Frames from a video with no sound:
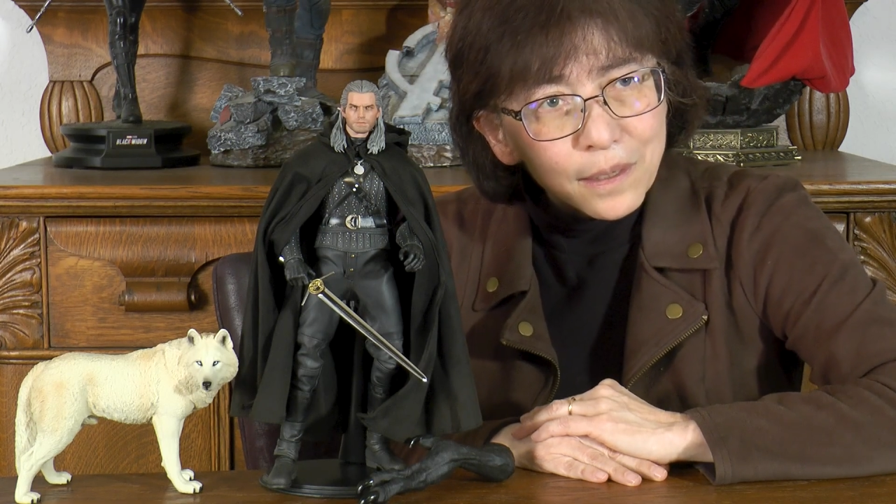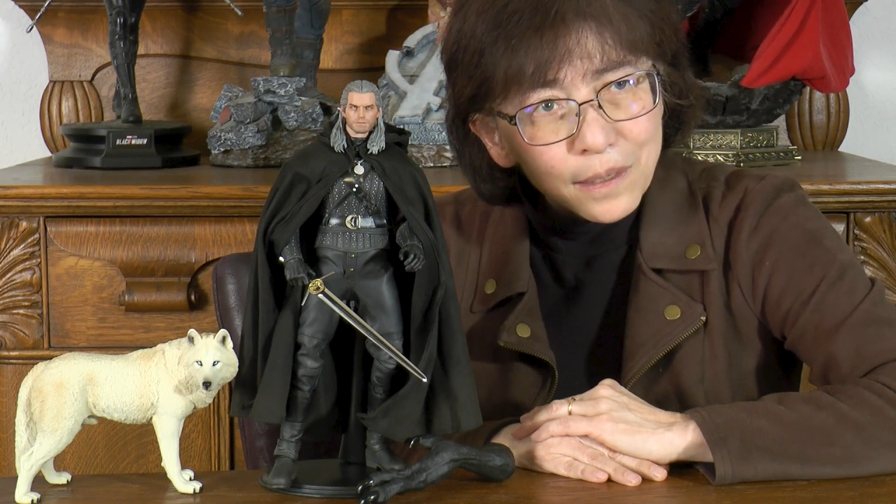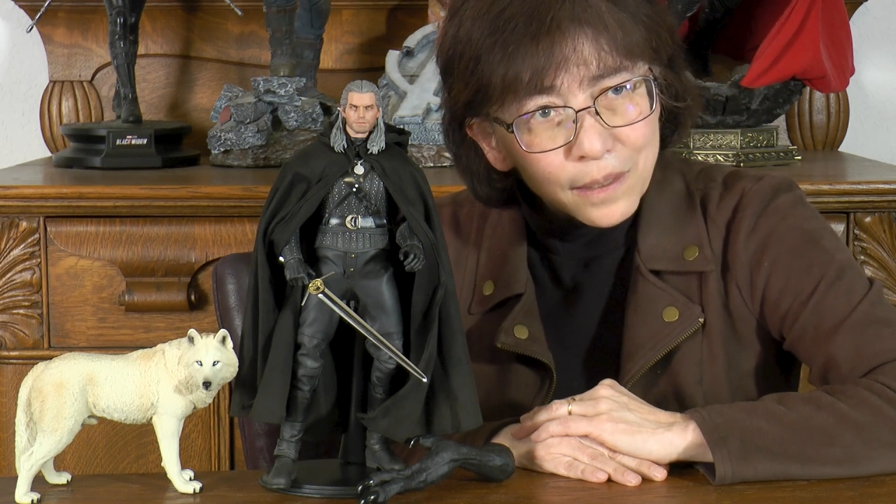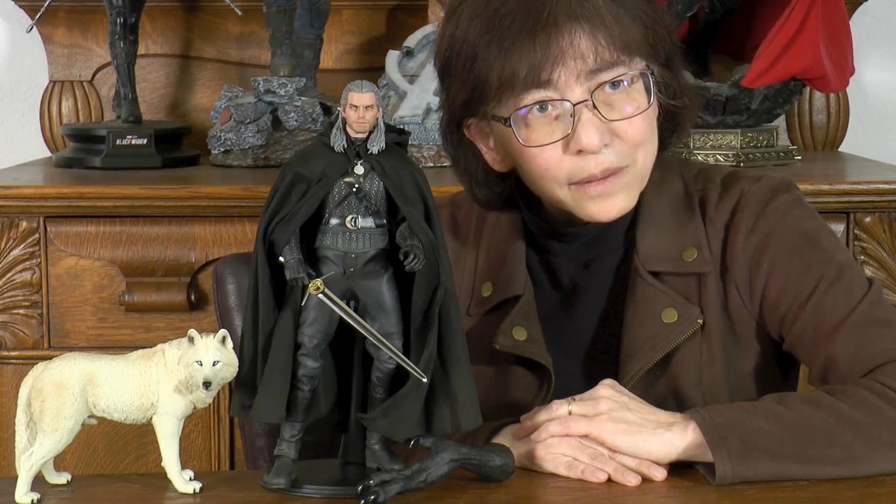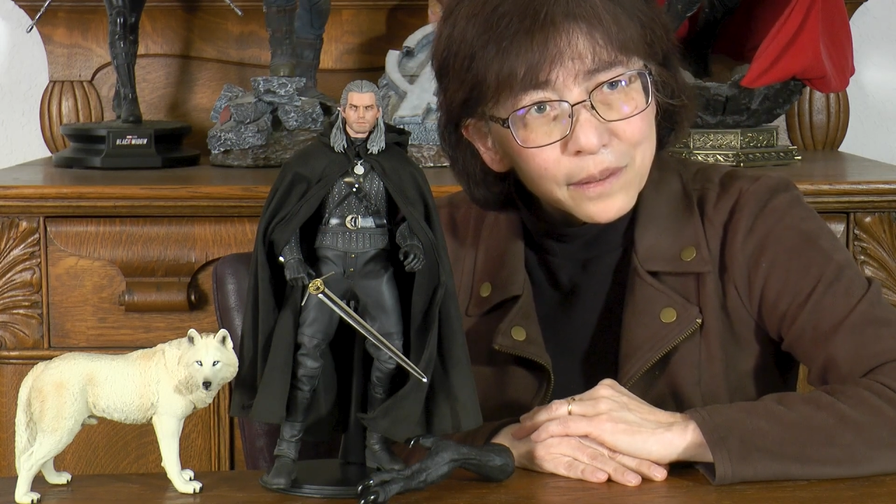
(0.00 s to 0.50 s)

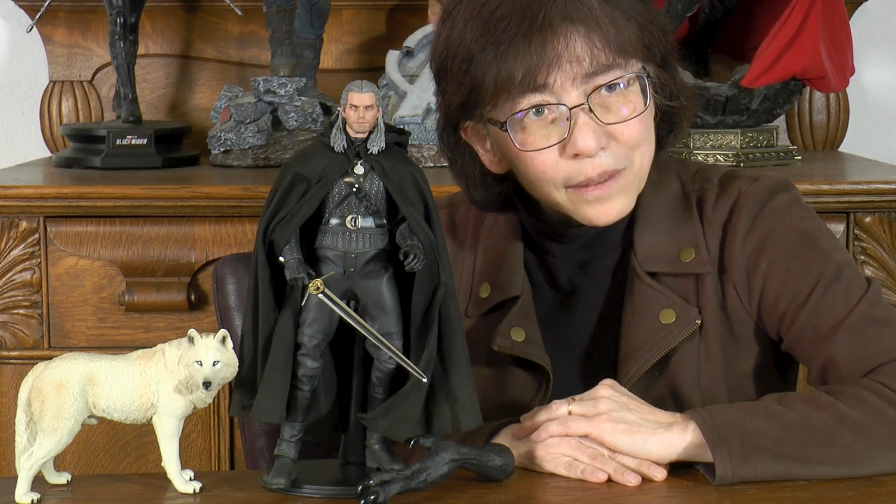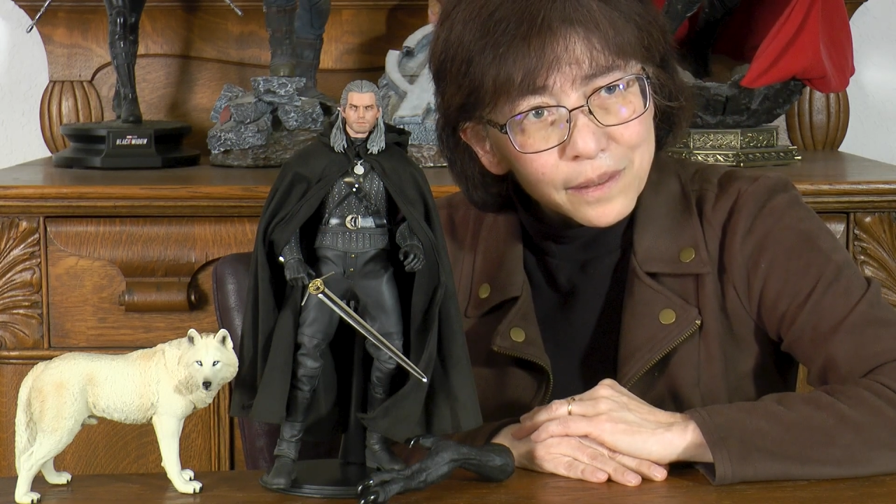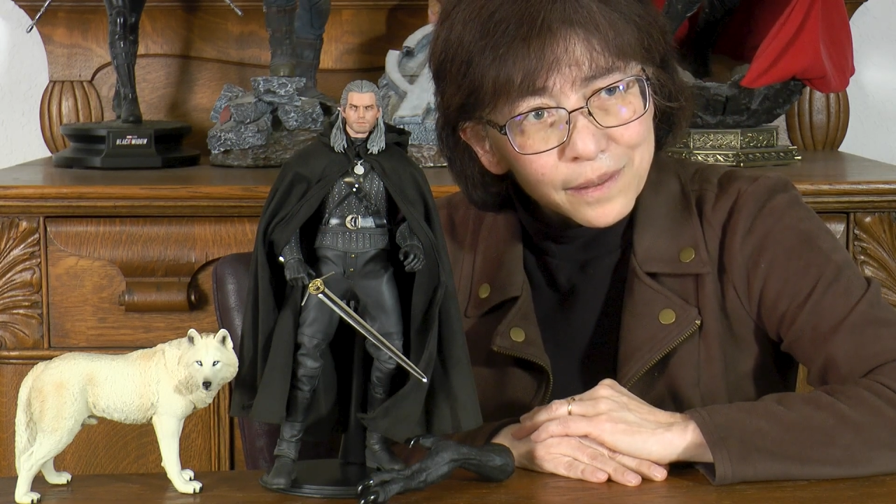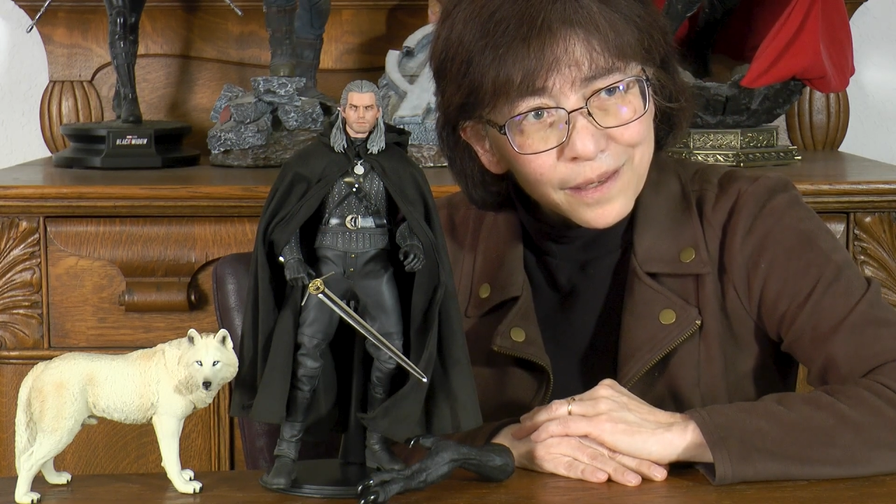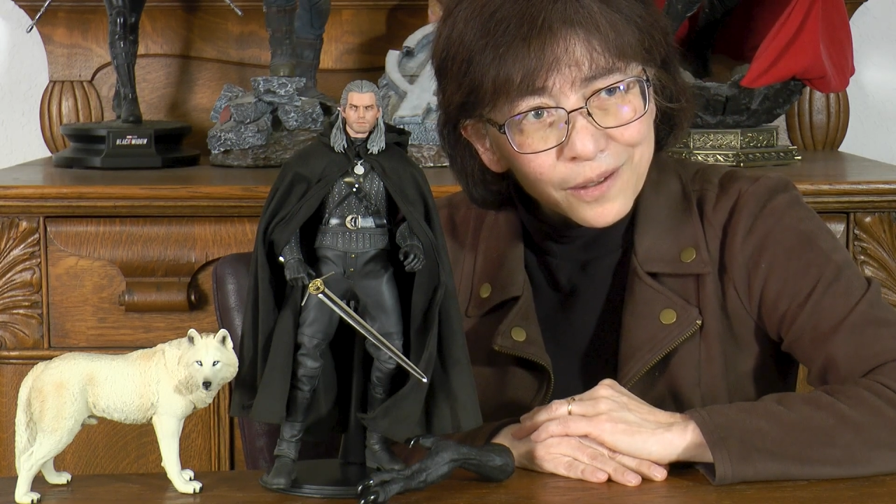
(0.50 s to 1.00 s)
on
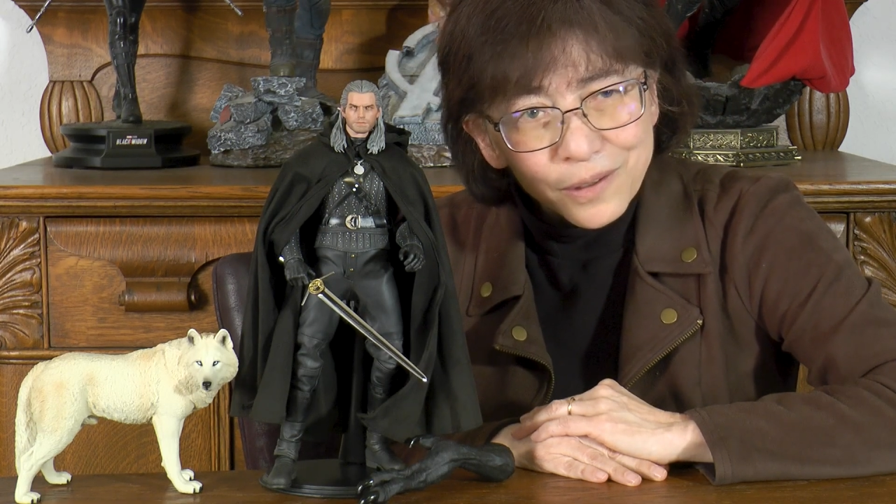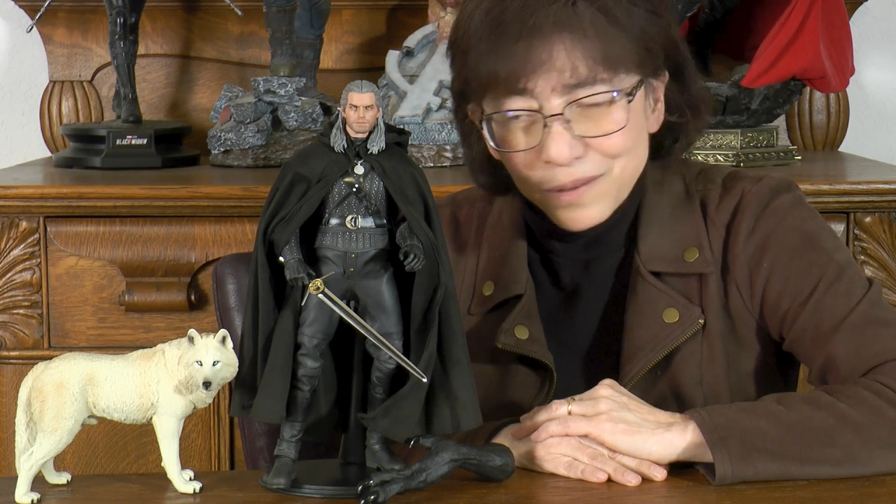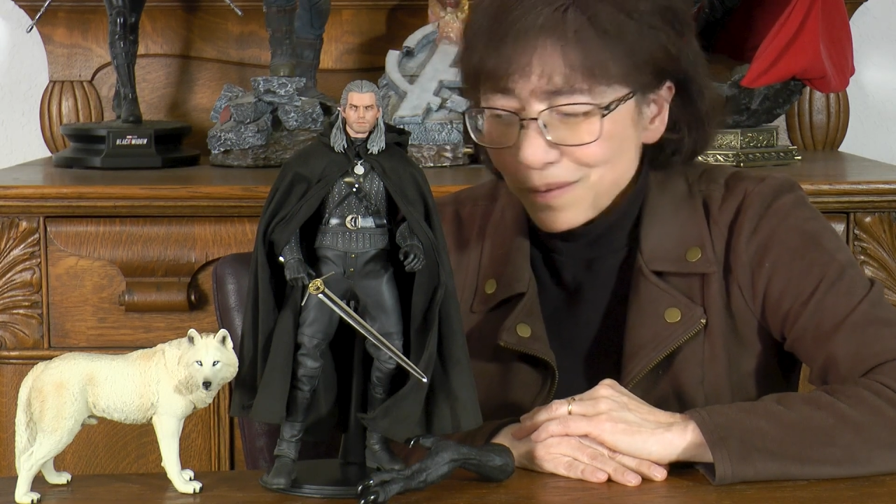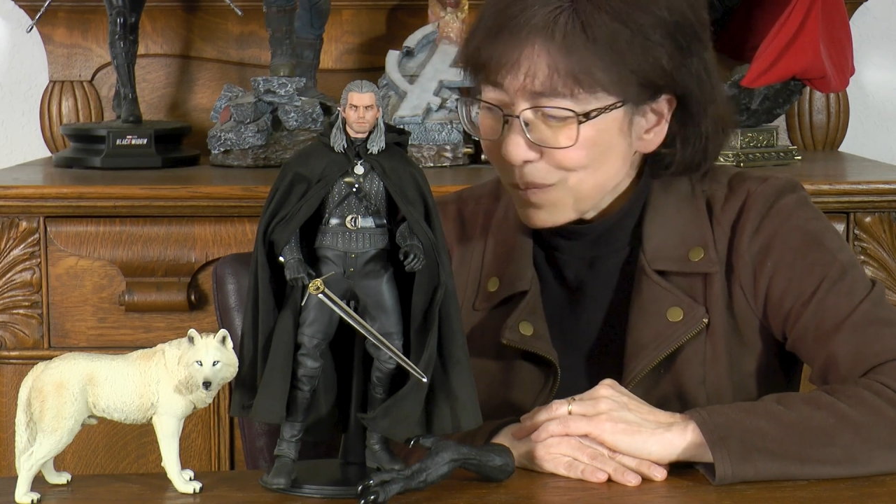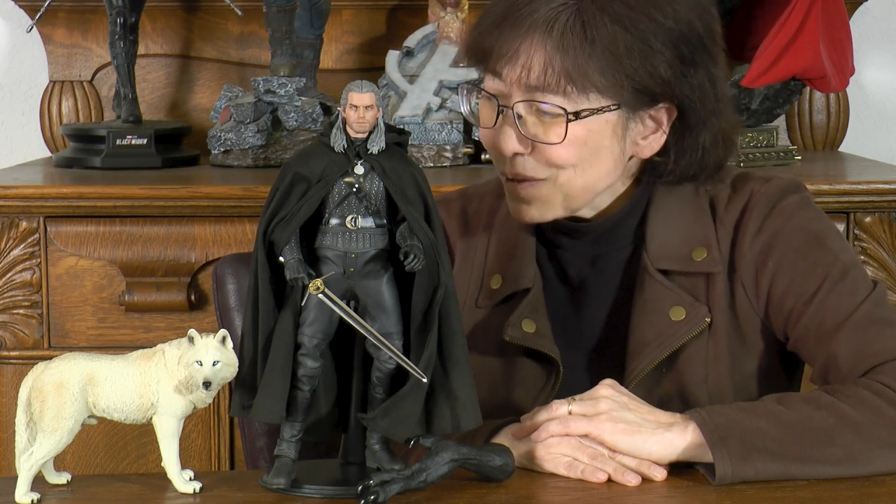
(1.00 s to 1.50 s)
this character.